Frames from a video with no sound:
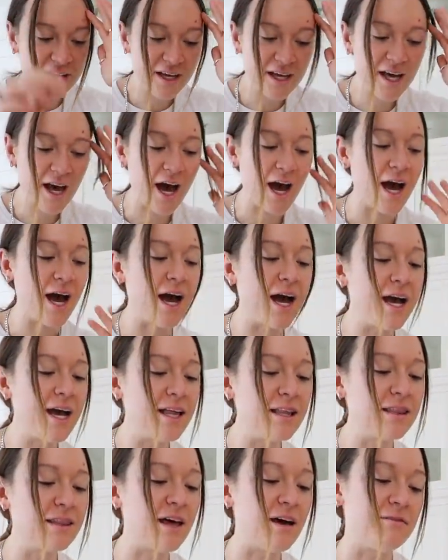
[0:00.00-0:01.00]

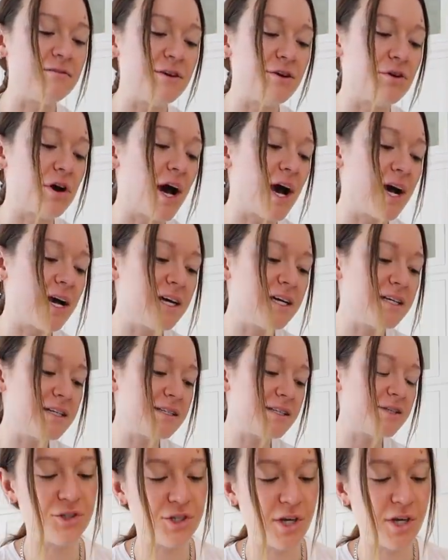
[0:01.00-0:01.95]
I love you guys.